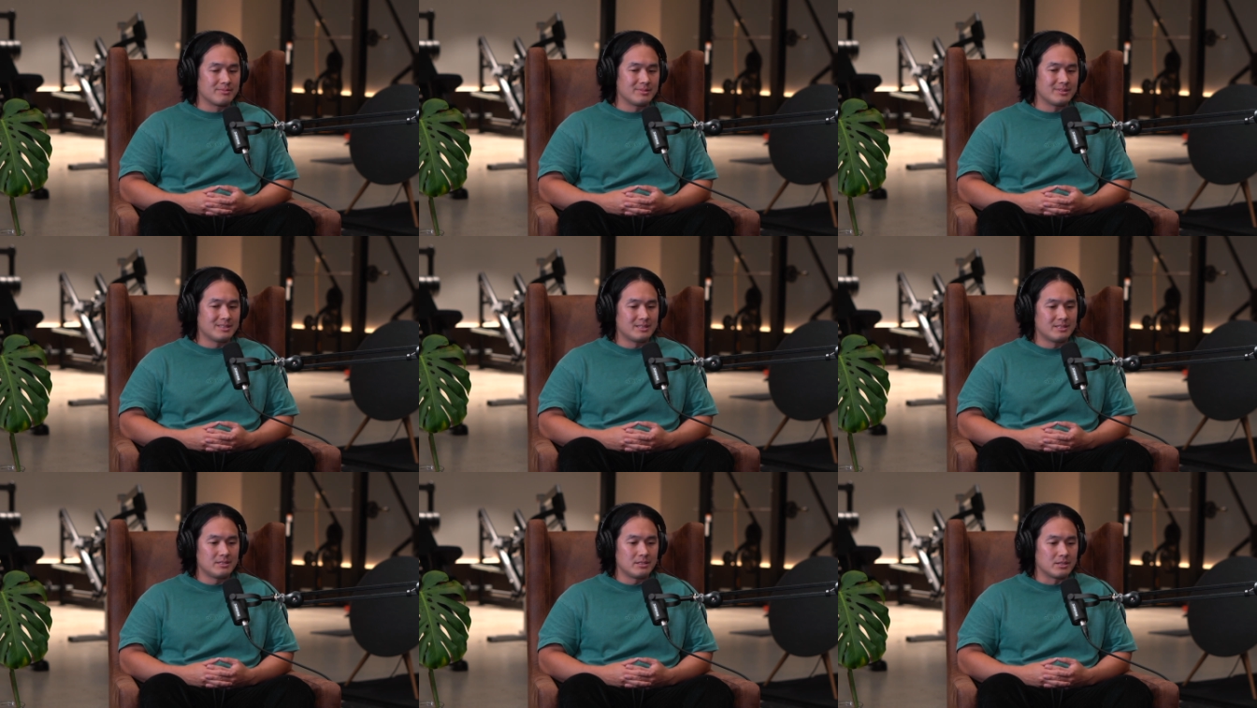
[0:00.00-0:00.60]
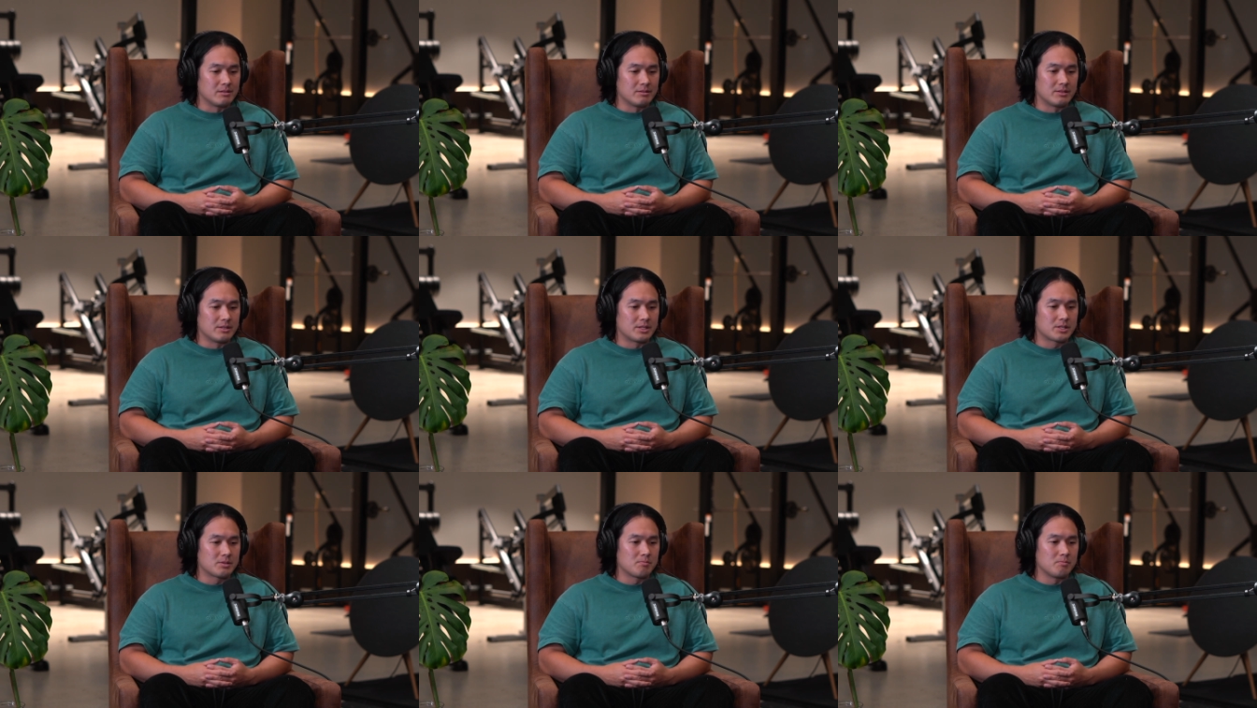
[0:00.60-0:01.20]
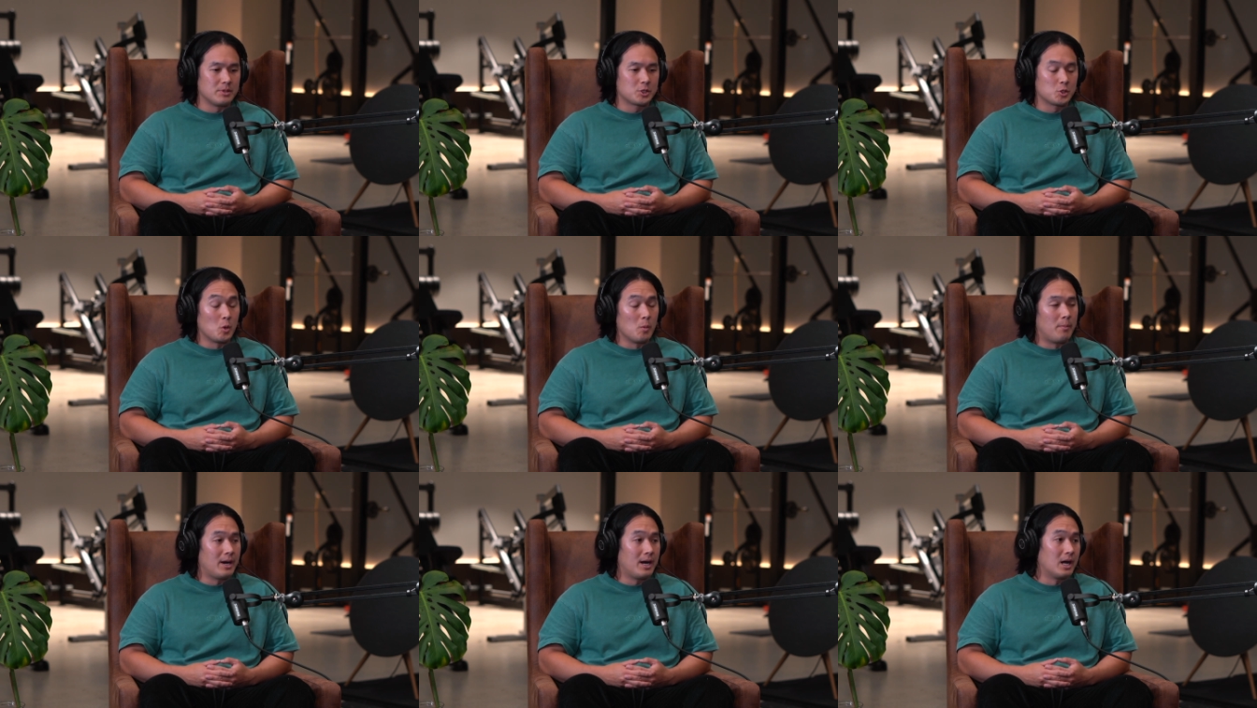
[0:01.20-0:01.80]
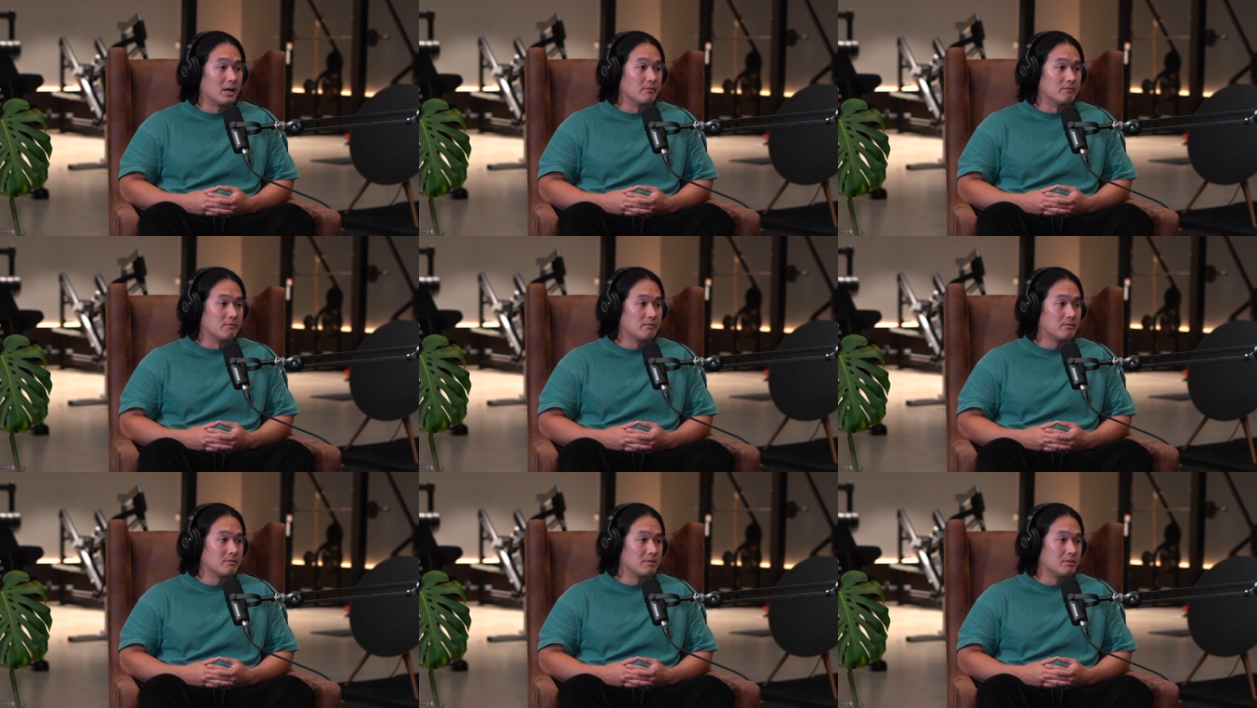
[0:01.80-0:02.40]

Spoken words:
it's all part of